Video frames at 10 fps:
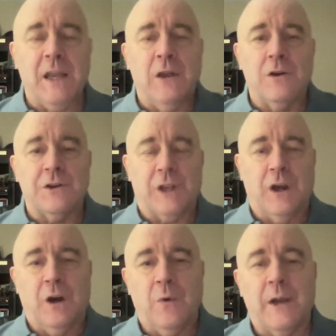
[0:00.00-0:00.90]
years
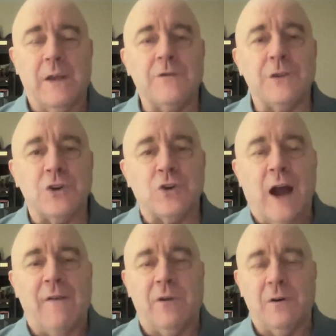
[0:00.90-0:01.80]
ago, when I used to
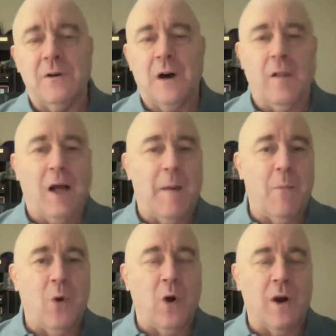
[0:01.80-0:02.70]
travel a lot
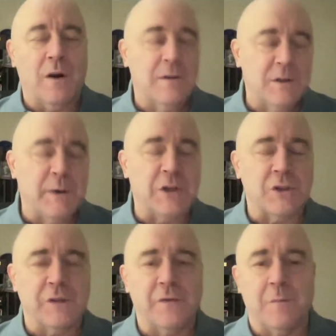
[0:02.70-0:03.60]
more,
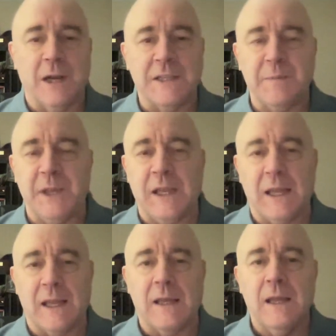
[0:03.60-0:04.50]
especially for my
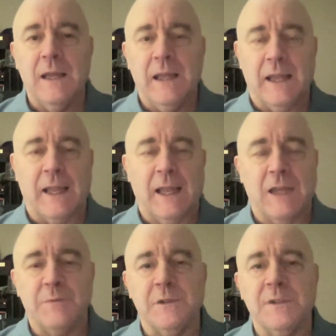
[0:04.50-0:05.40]
speaking
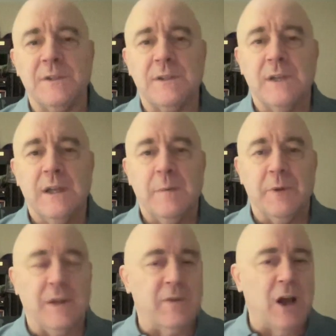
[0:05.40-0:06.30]
engagements,
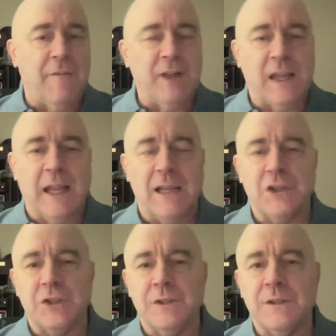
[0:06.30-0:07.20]
but even on
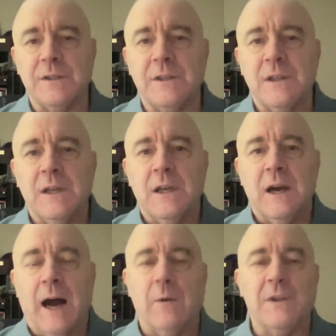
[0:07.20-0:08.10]
vacations,
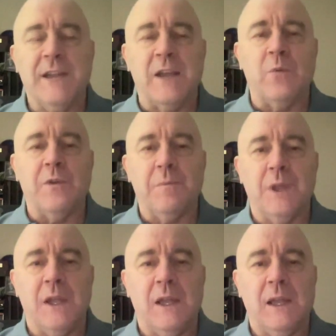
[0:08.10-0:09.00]
I would take with
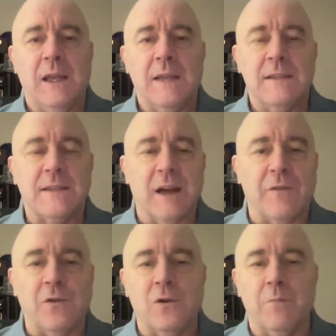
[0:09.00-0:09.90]
me
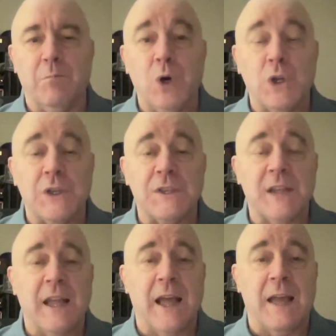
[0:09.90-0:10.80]
several books
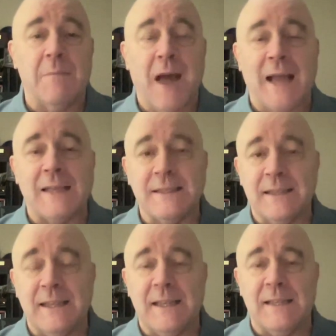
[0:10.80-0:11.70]
and
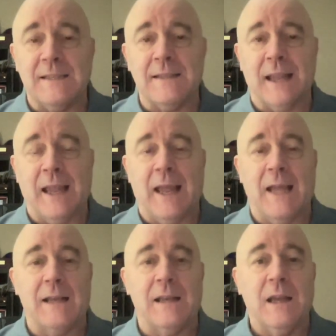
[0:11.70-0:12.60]
magazines
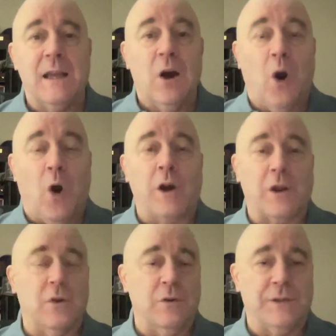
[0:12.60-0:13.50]
and
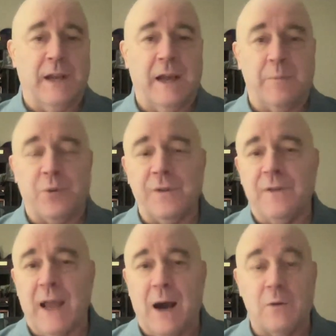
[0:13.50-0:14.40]
articles that I had
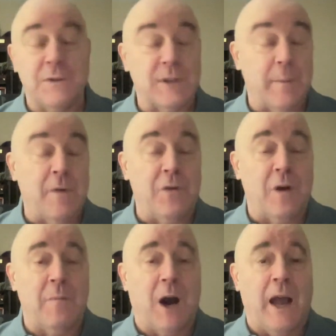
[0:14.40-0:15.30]
printed out. Some of
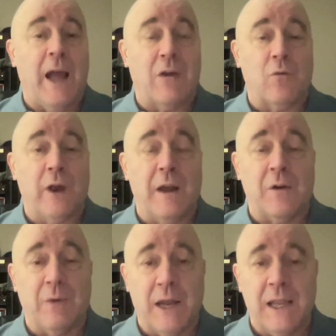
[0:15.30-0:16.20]
them I had read
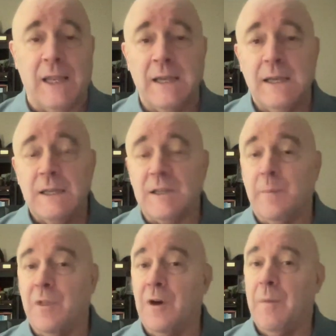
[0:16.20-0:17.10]
already,
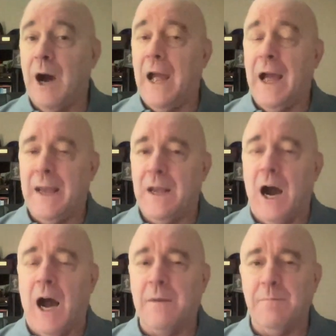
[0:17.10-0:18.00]
some of them I had
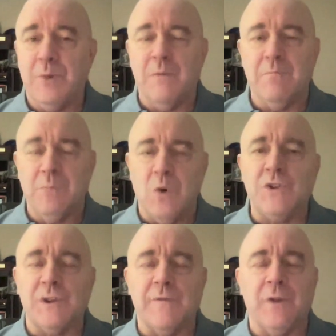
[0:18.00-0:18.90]
not, but
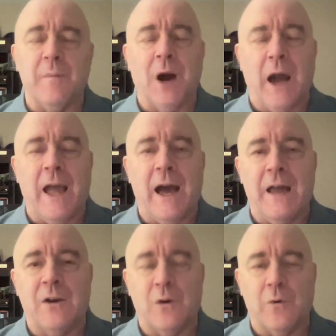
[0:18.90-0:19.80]
most of them I
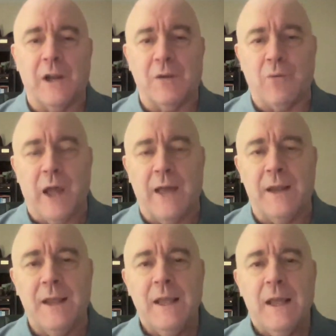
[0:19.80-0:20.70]
had already read,
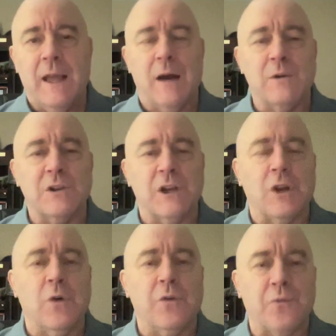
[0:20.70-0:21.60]
and I was going to
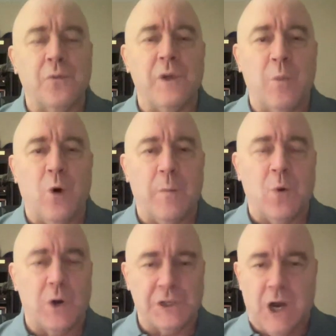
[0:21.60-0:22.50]
go through them one
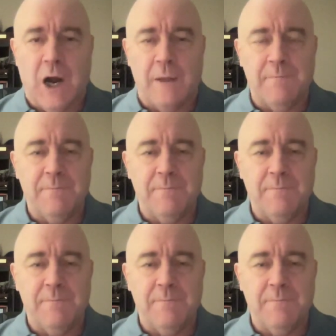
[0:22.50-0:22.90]
more time.